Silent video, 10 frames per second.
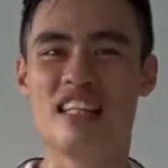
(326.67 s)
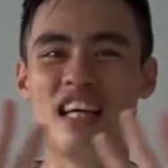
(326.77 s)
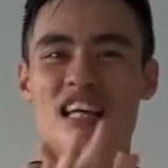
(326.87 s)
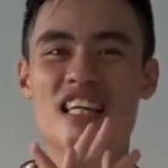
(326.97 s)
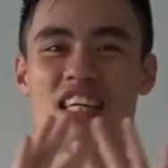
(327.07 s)

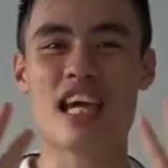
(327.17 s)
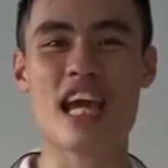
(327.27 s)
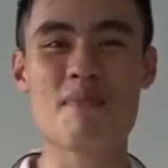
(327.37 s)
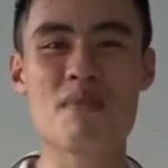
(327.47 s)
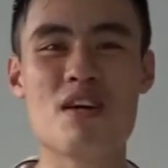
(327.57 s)
the
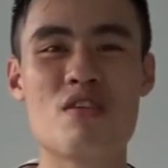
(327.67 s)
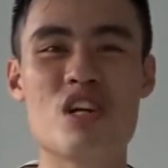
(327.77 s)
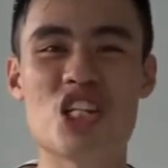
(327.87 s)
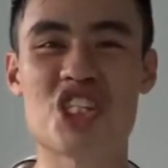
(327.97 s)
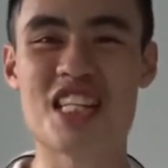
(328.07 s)

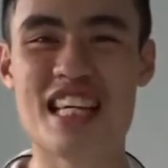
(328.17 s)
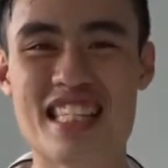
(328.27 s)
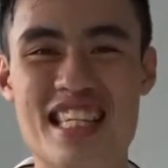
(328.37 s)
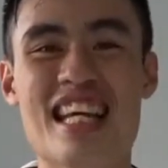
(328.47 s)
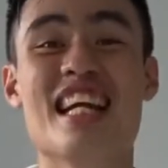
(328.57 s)

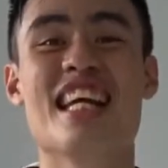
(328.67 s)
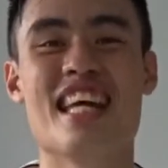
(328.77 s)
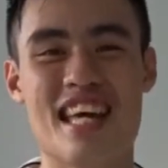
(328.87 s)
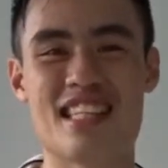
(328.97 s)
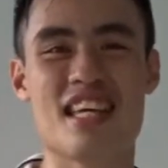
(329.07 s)
gamerishness
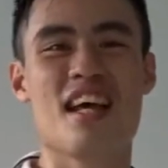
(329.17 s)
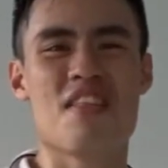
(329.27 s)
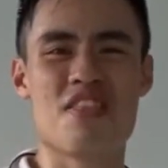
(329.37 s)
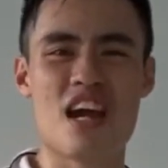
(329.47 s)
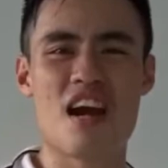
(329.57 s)
is
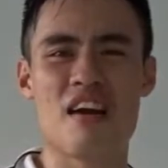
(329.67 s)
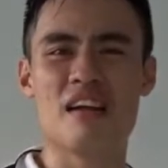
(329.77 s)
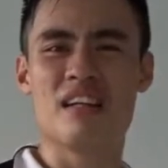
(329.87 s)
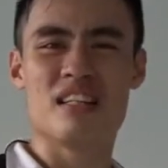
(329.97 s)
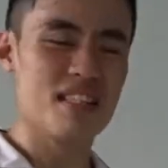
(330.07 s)

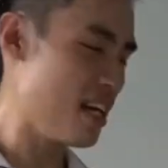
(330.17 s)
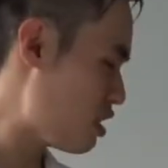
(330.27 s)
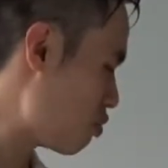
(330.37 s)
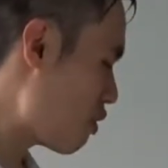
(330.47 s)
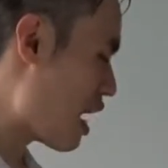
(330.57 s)
there. That
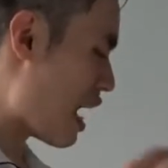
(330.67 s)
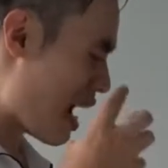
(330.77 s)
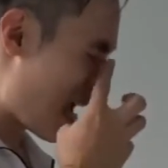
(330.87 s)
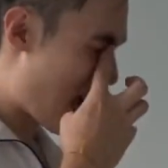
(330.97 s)
is why